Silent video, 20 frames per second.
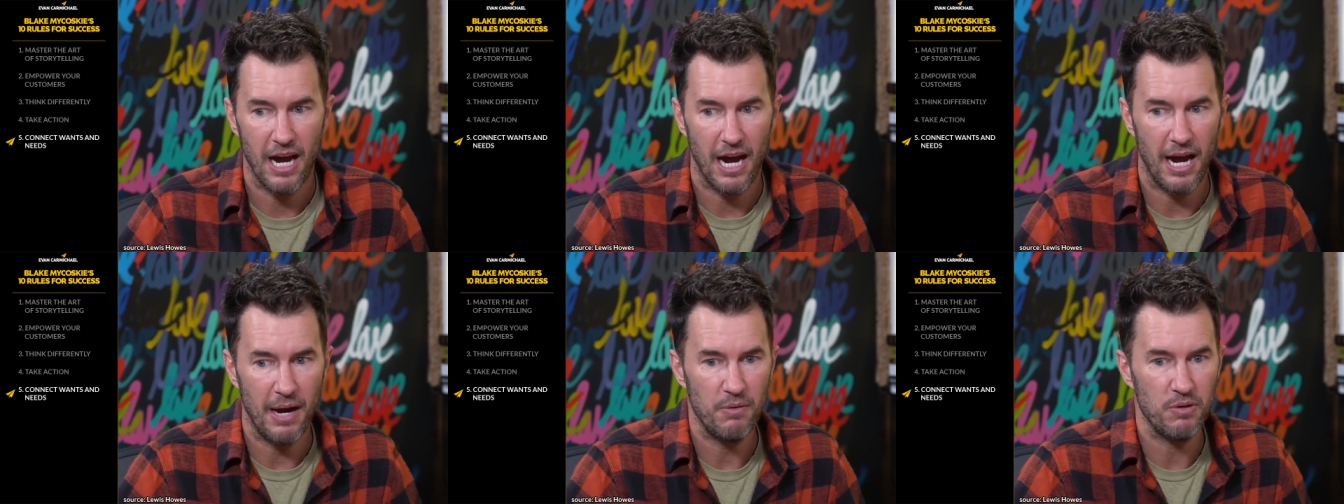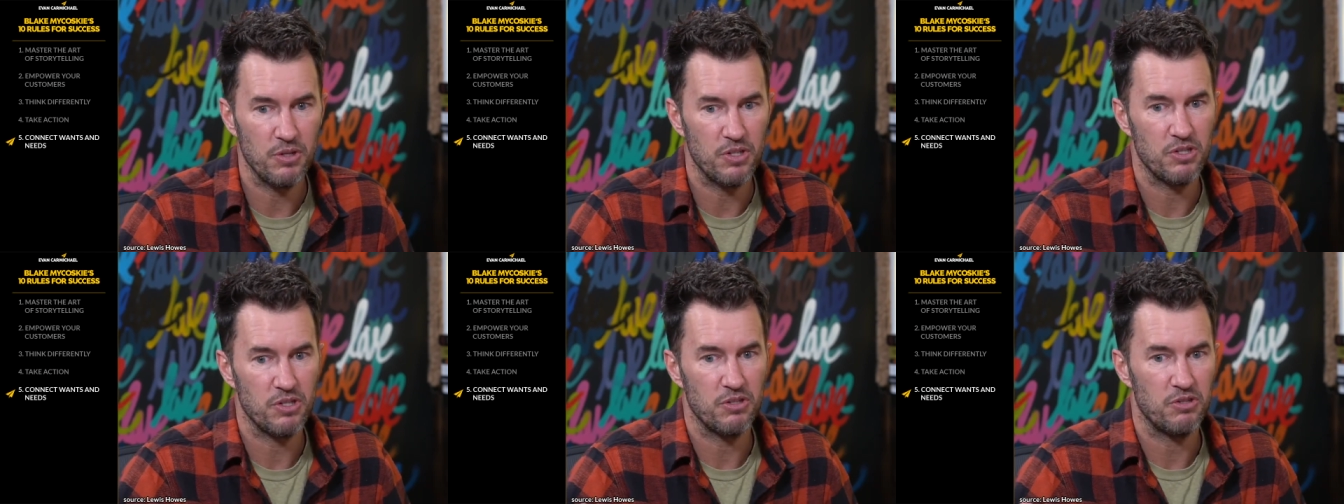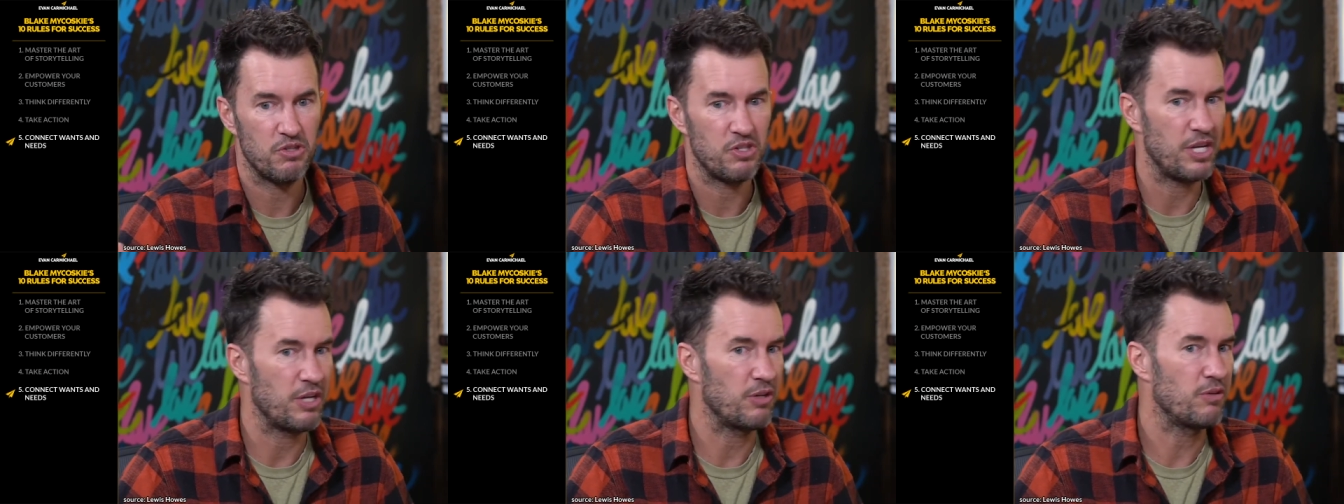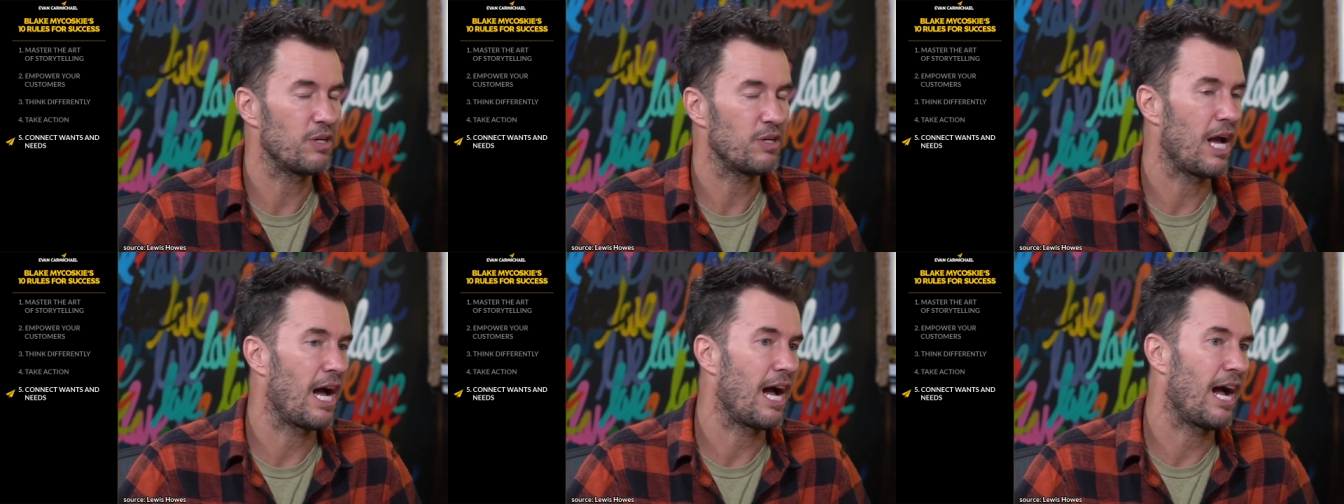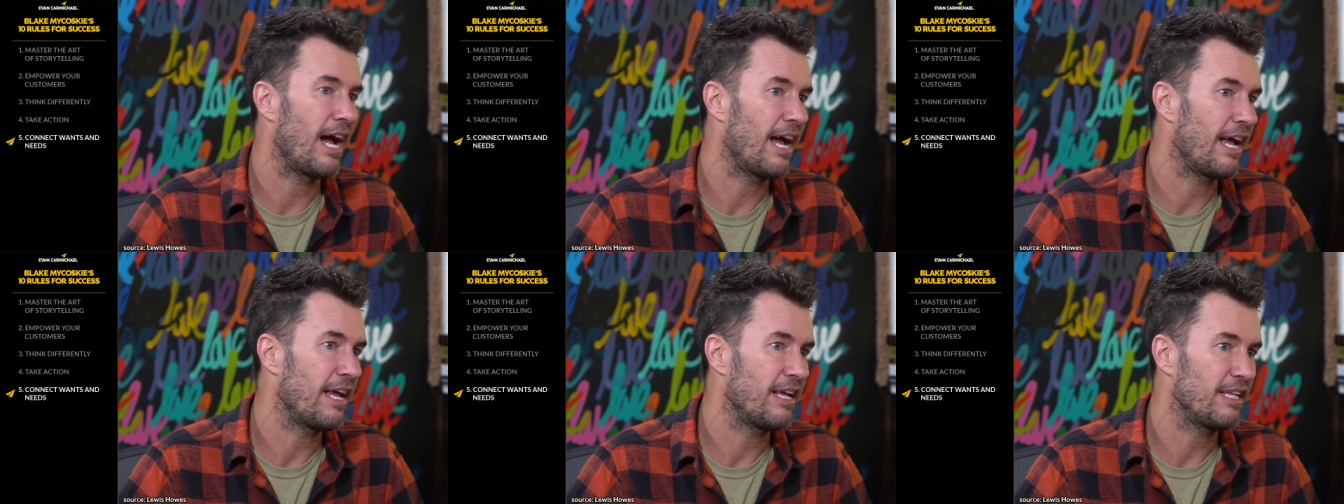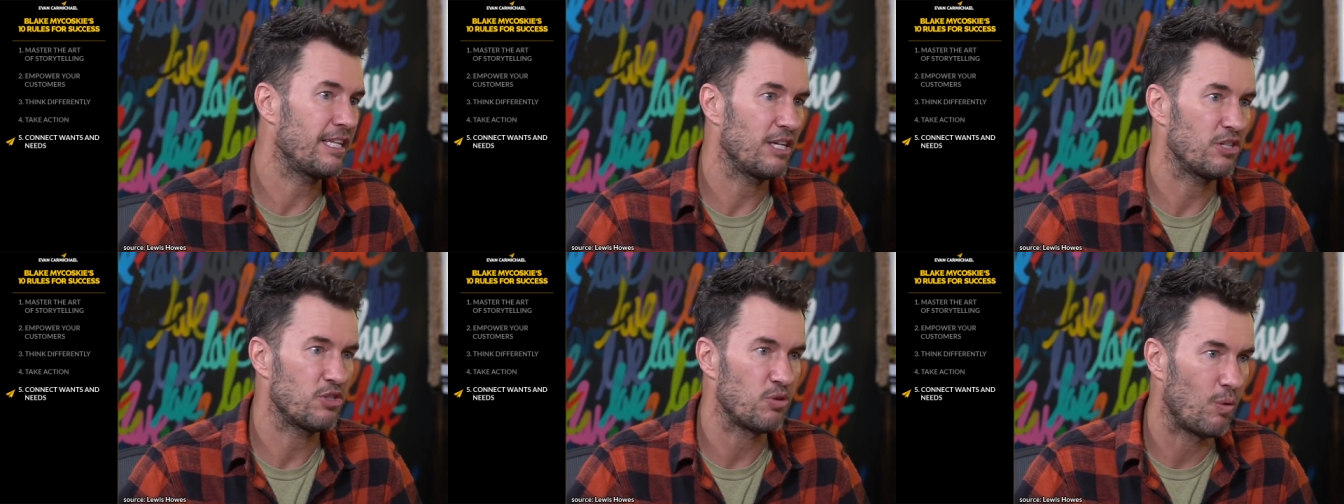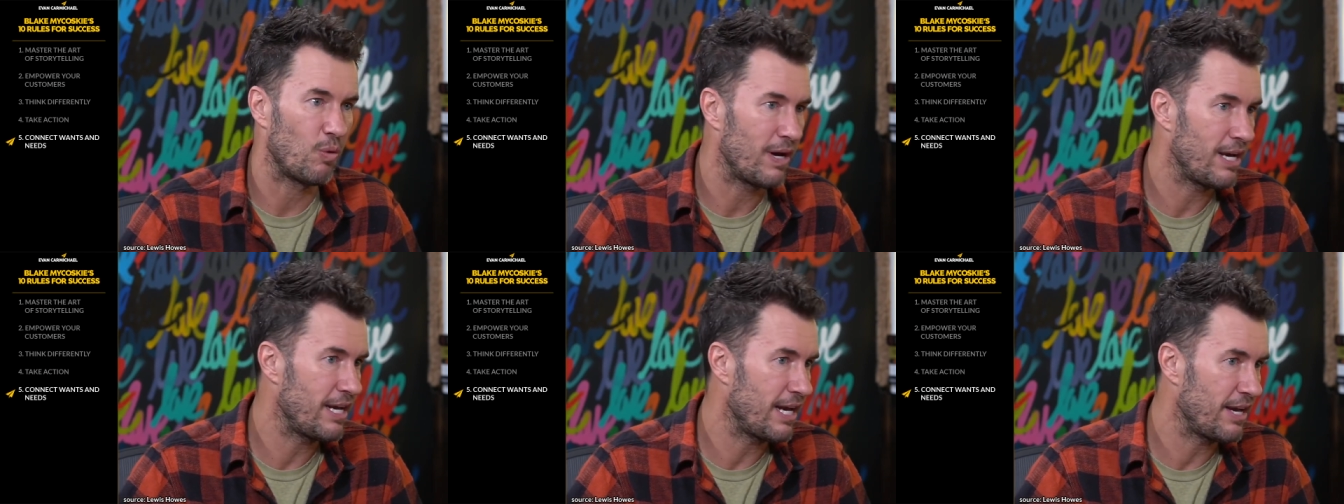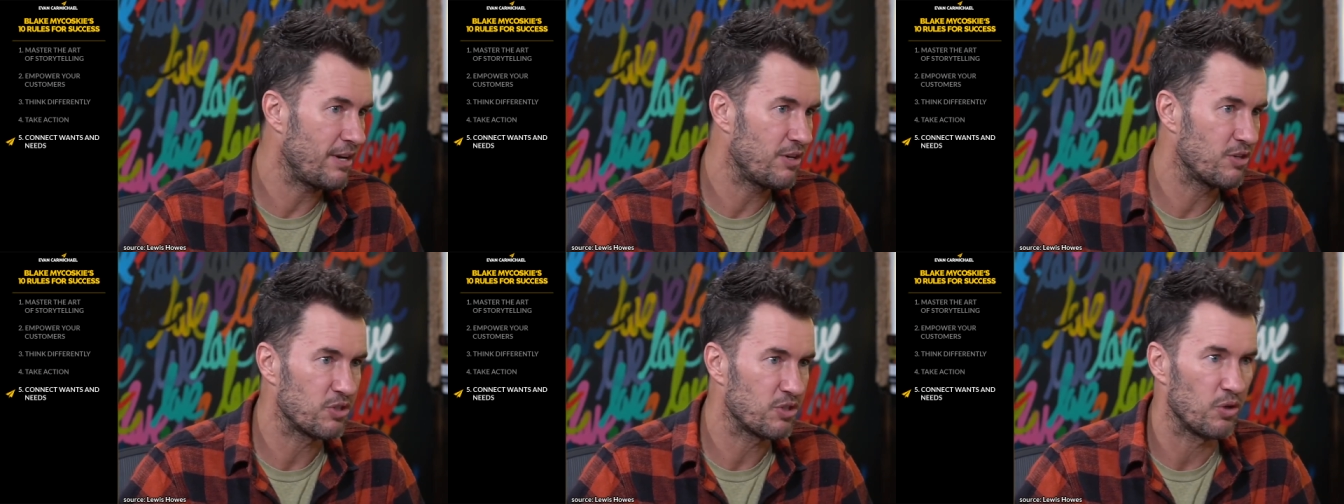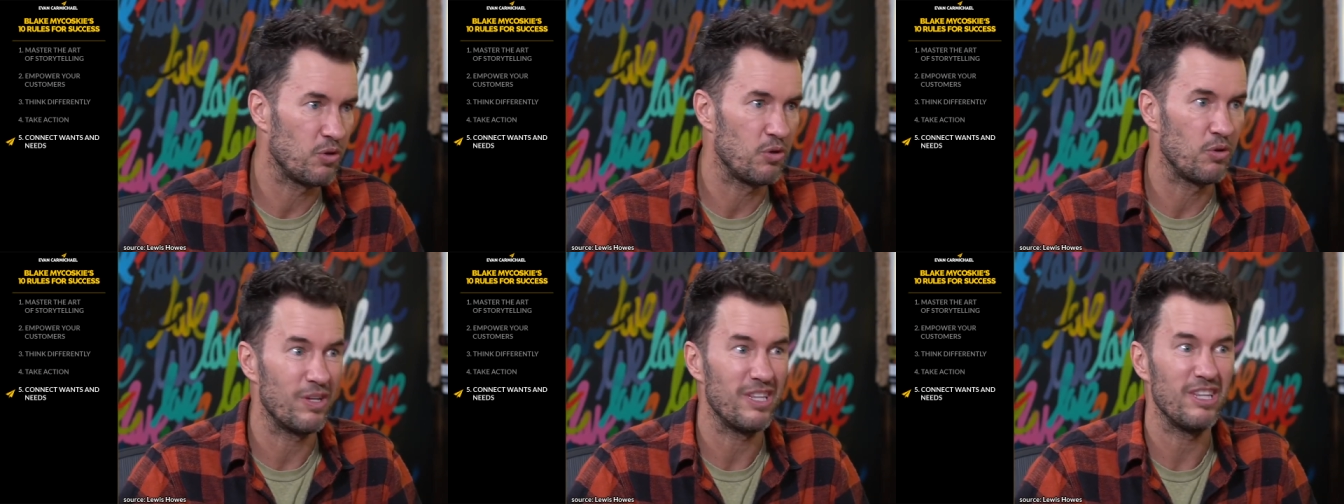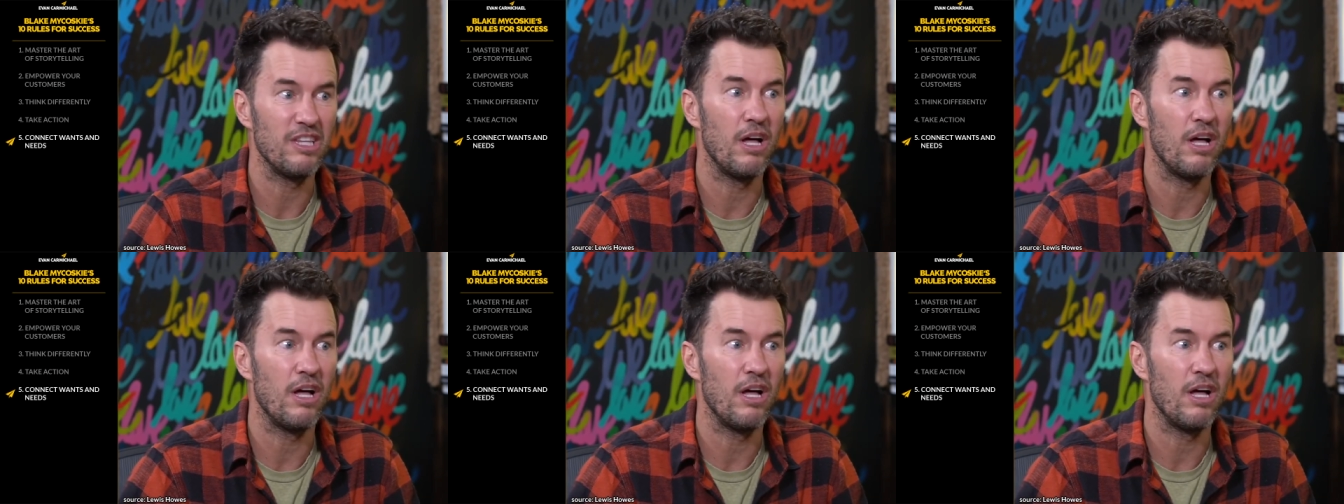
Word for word: I was single guy, like 29 years old,